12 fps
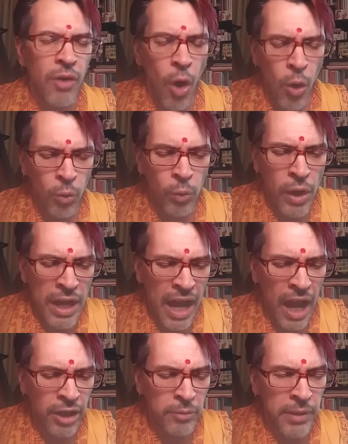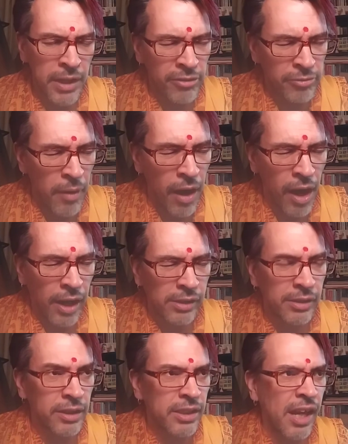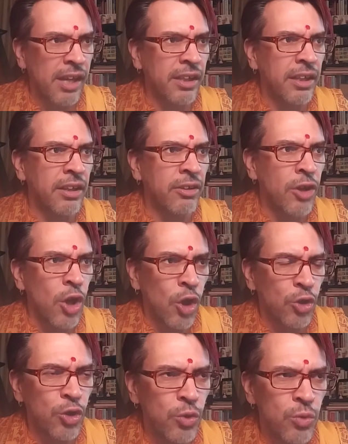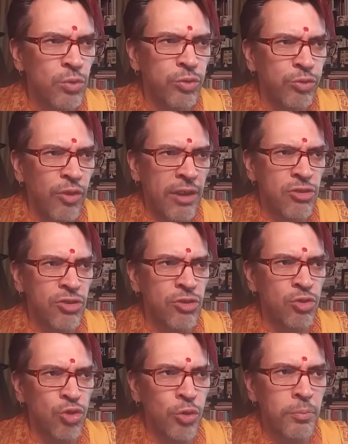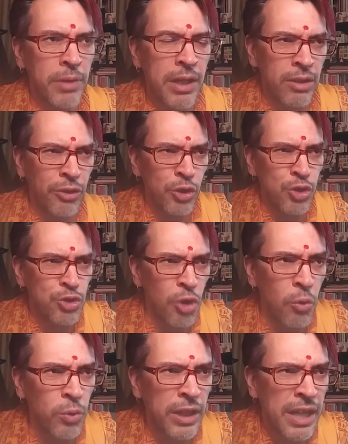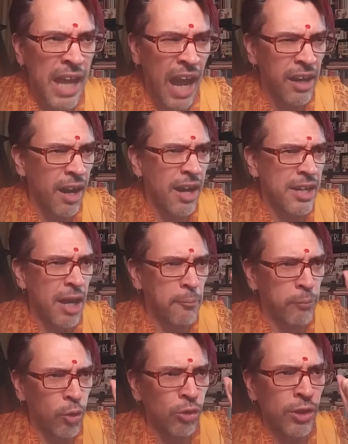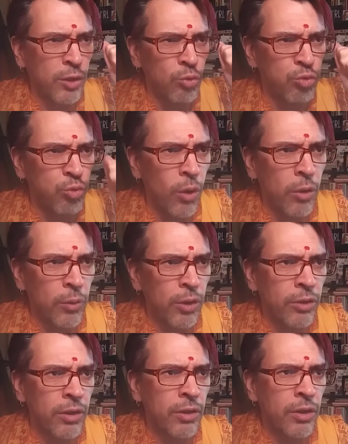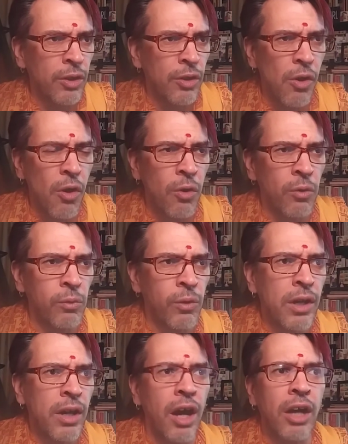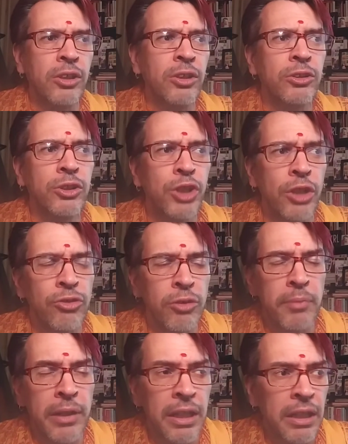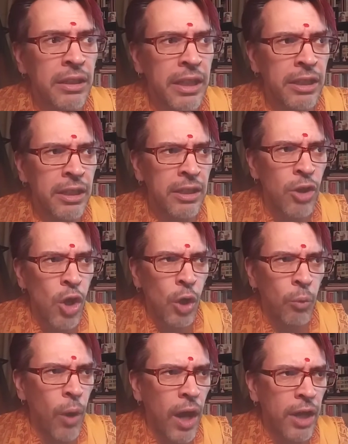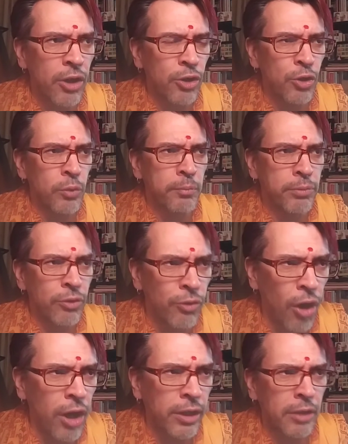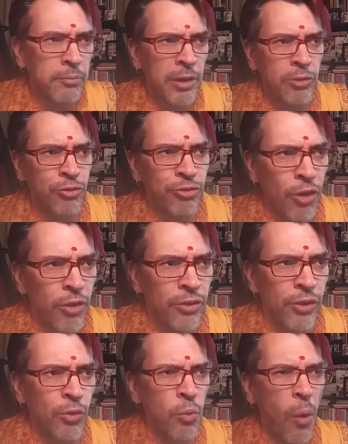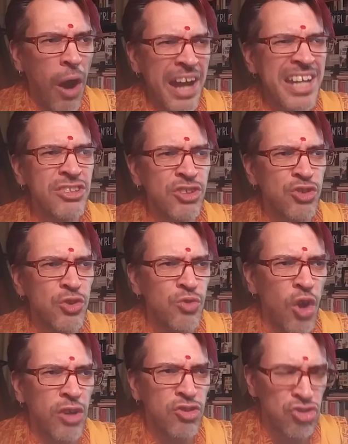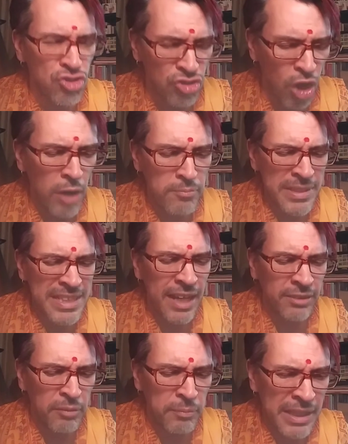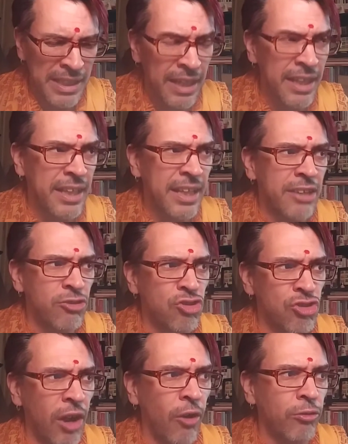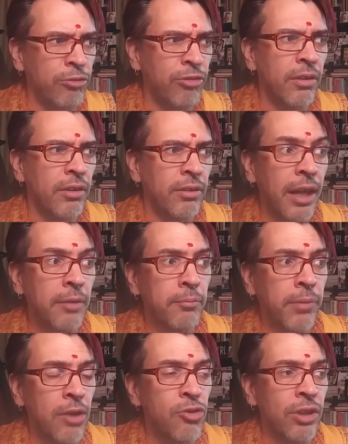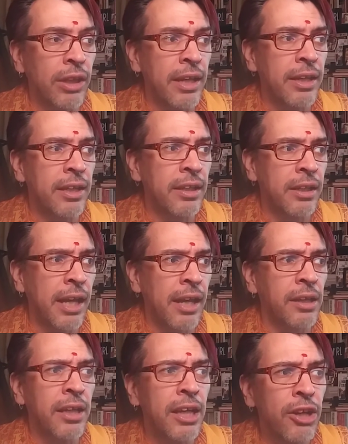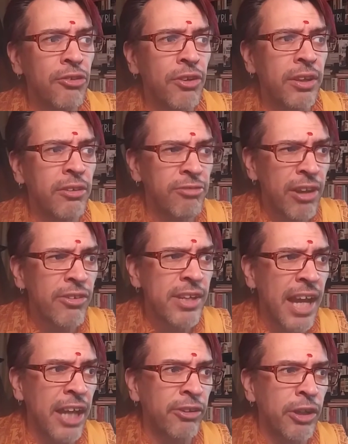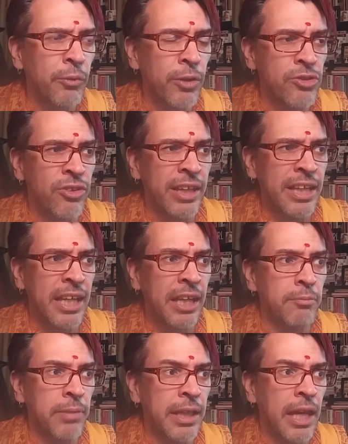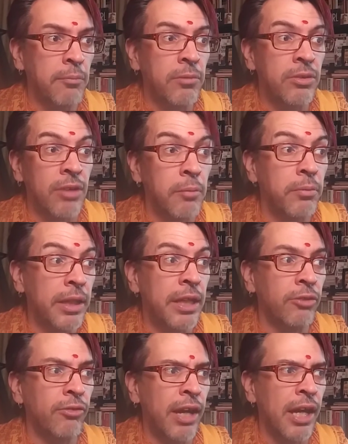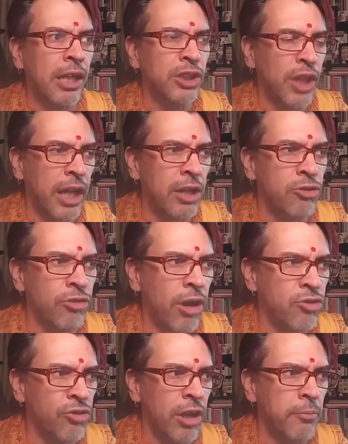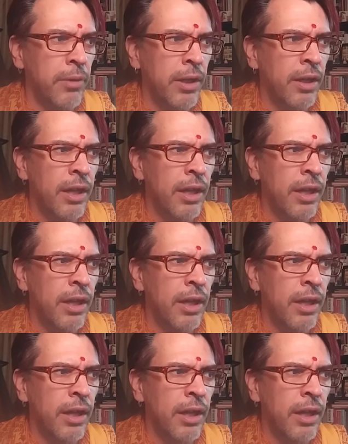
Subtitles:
Oh, enemy of mine, Kaikeyi, you fastened to me the yoke, and I am pulling forward. Oh, ungentlemanly lady, why are you prodding me further? Why did you not stop me at the beginning itself? That blessed lady Kaikeyi, hearing the very angry words of the king, became doubly enraged and addressed him.